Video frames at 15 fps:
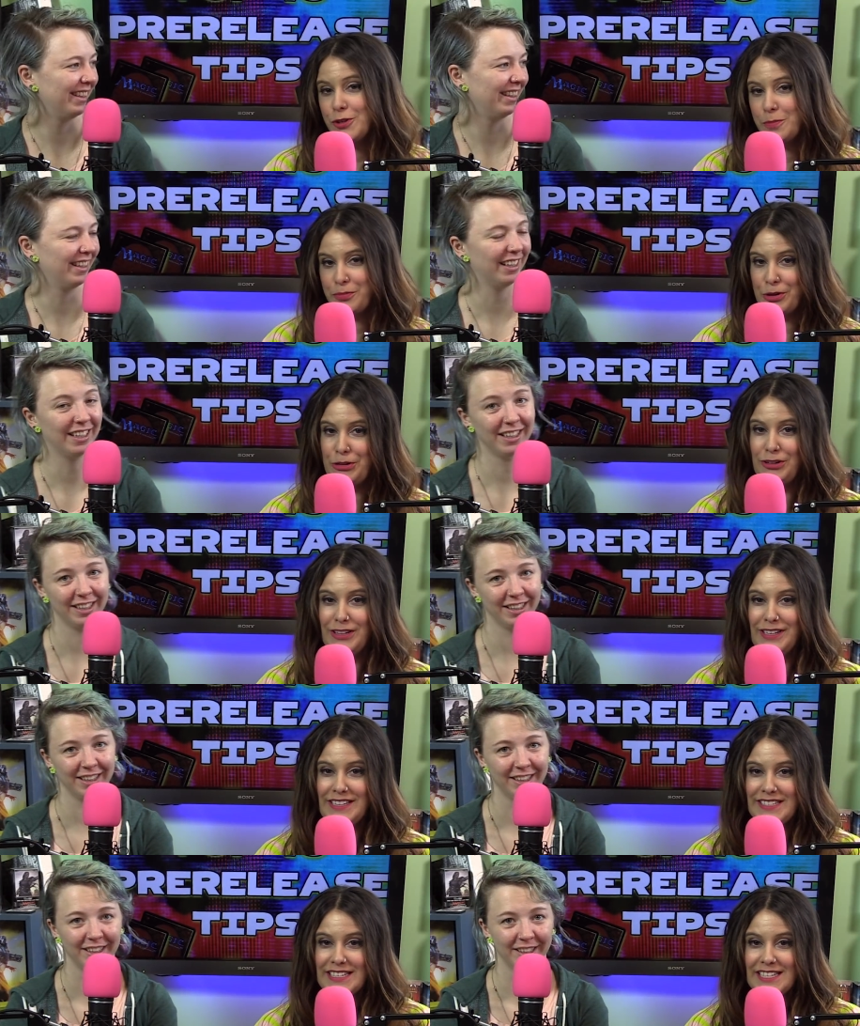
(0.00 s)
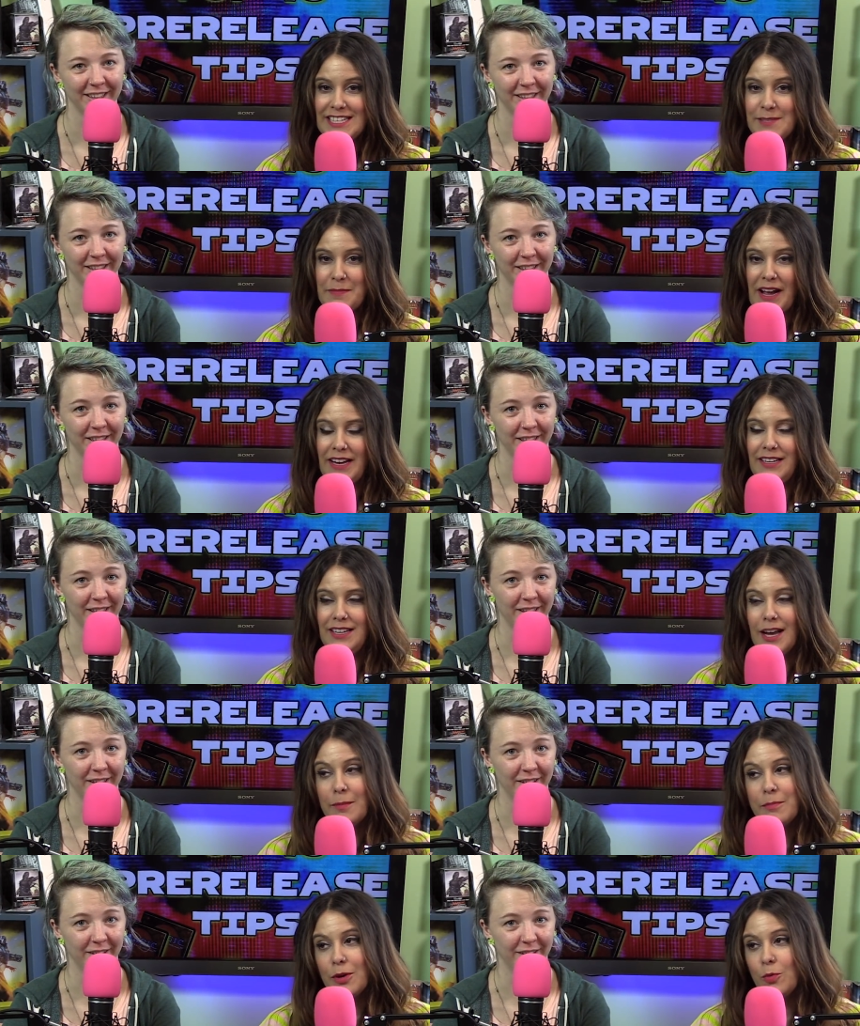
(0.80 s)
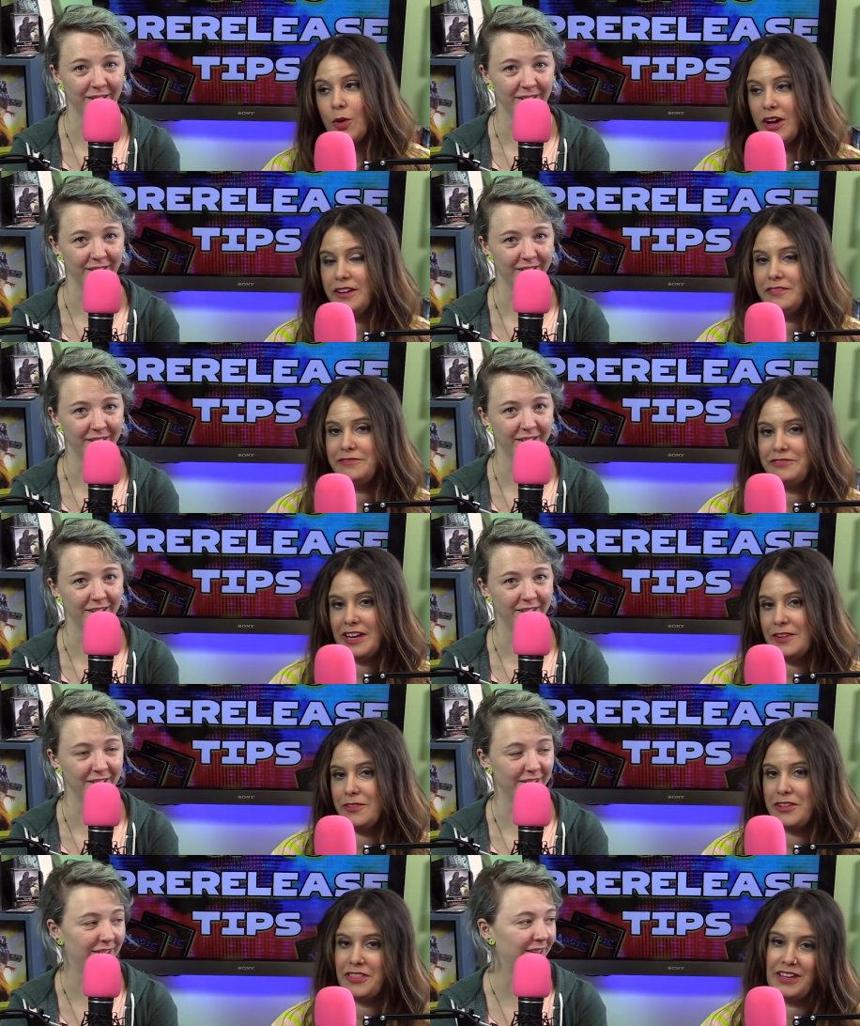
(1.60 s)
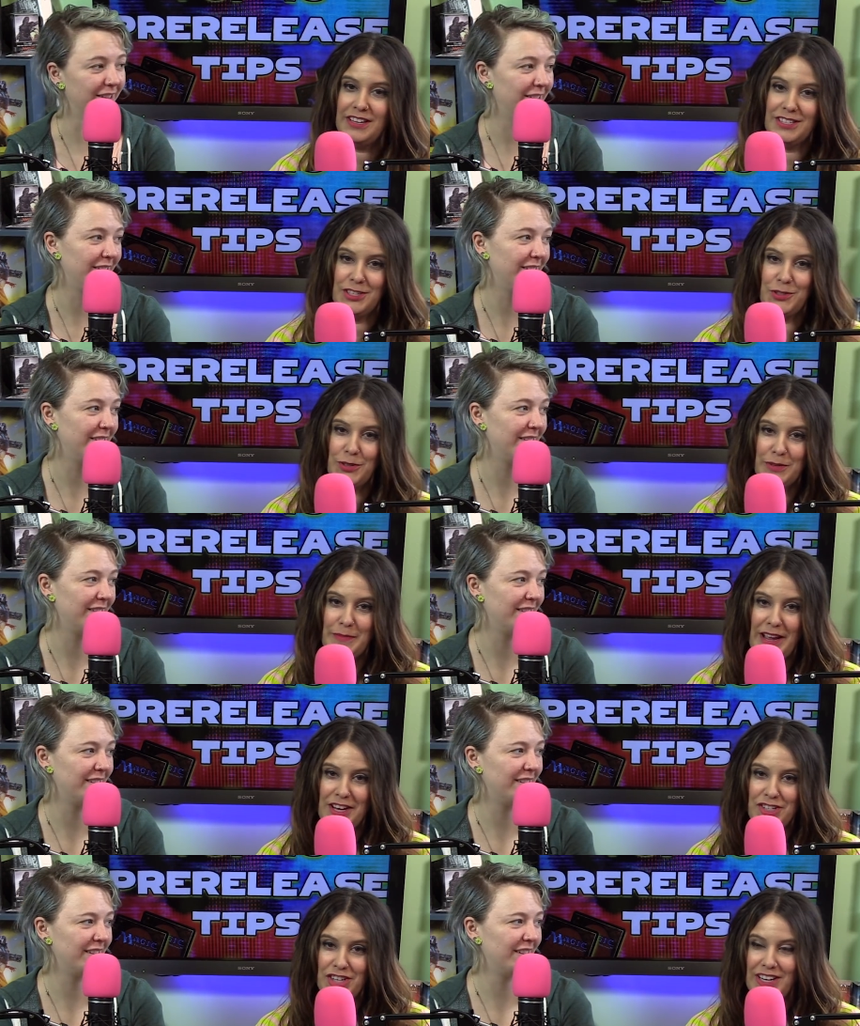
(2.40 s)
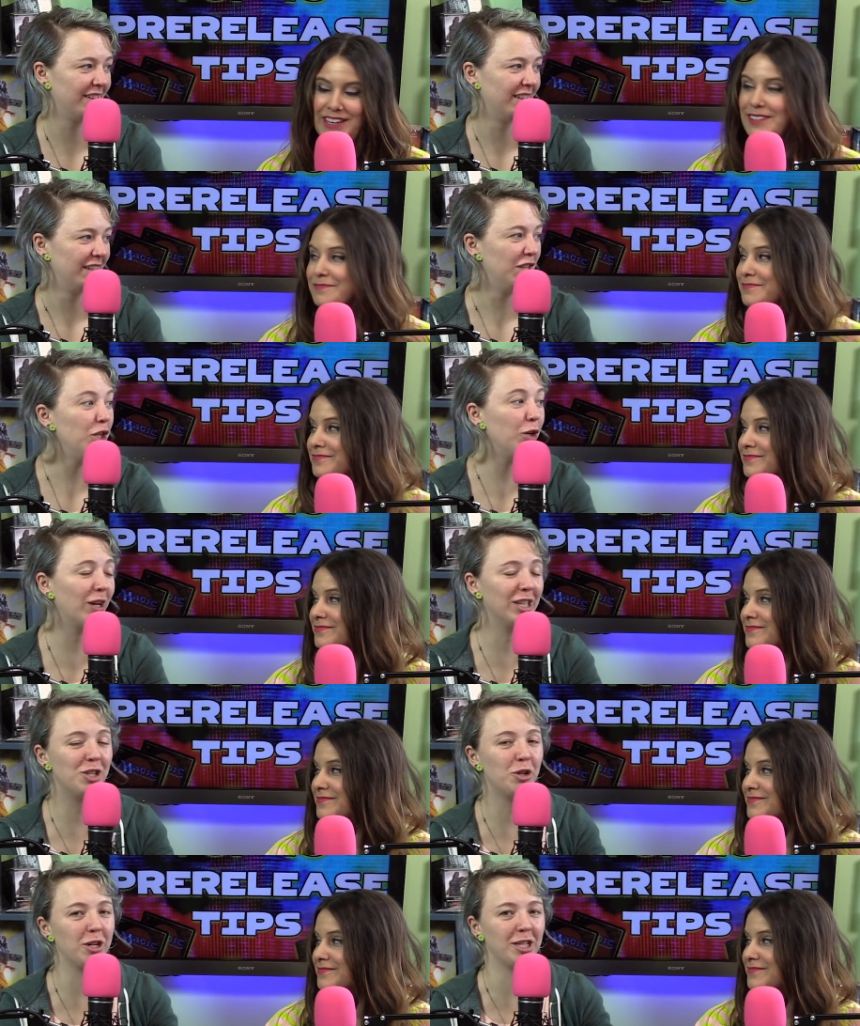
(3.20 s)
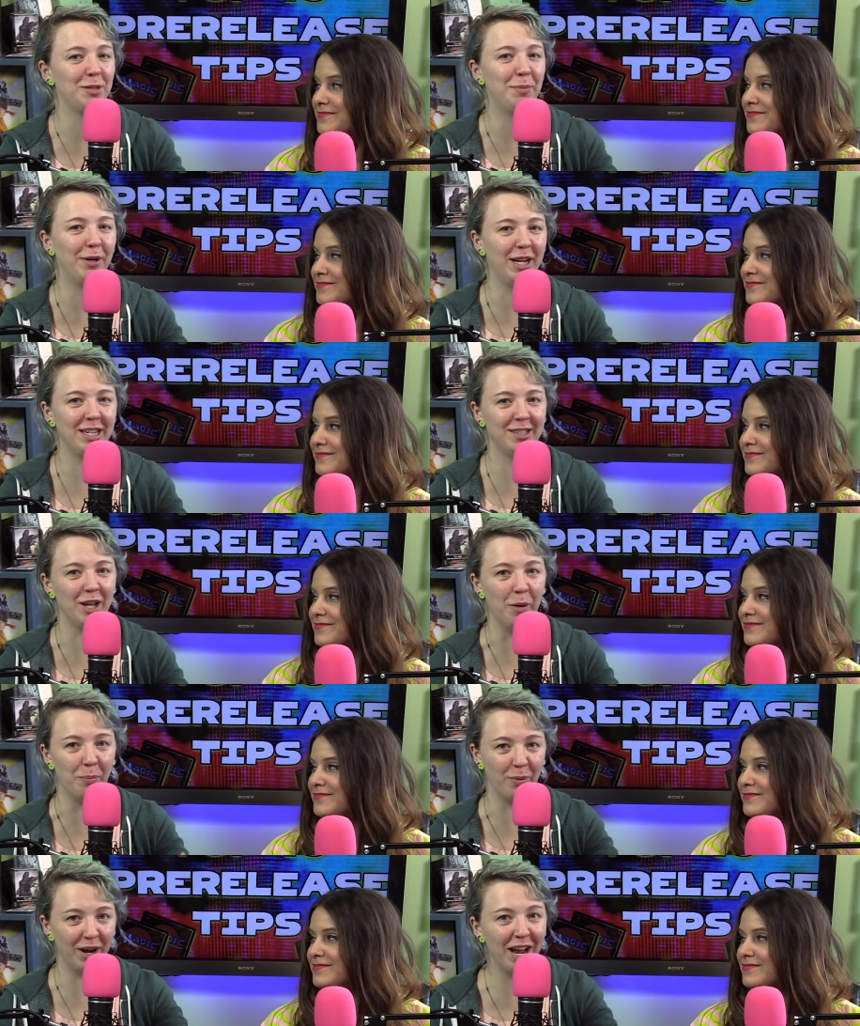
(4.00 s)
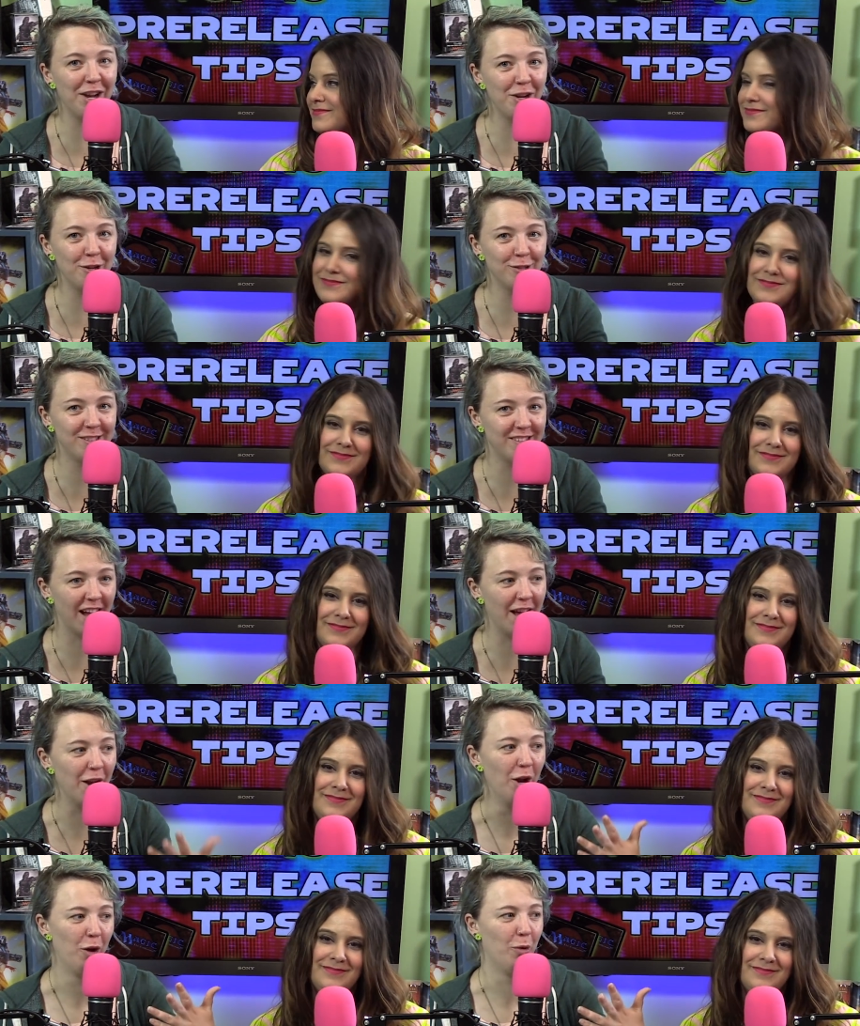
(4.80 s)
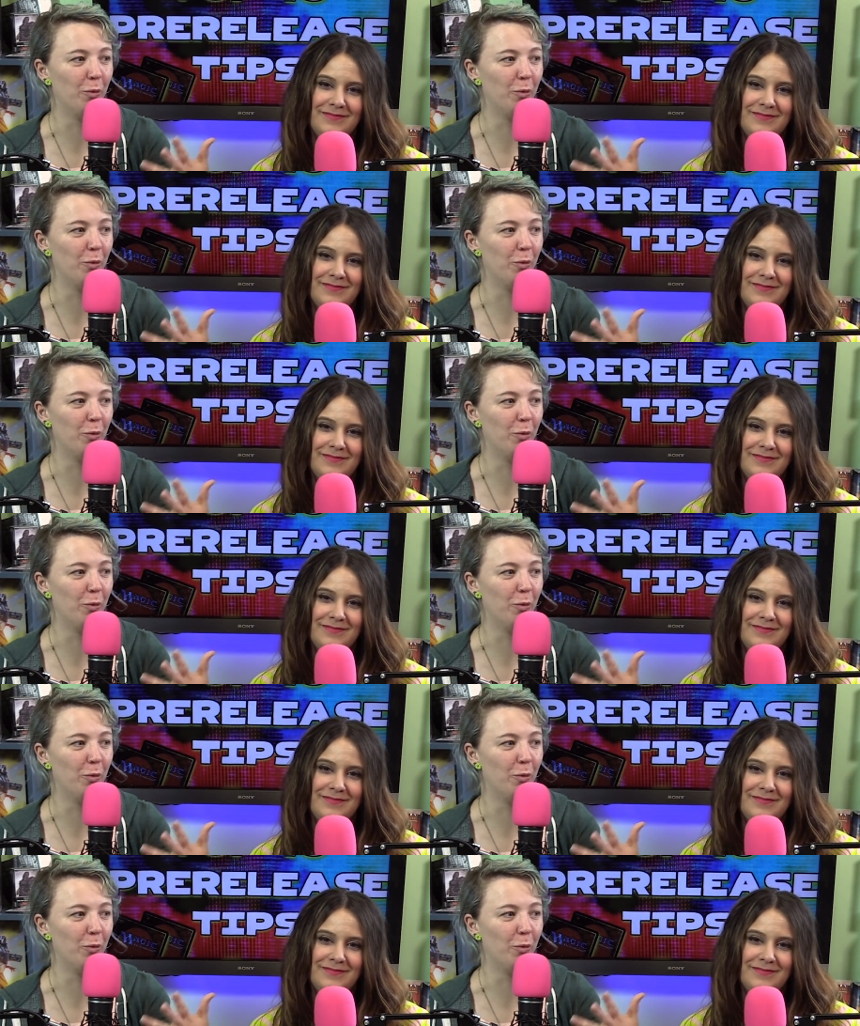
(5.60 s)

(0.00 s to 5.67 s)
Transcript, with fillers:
Speaker 1: to a pre release is my number one favorite thing to do in Magic.
Speaker 2: You get to experience a brand new set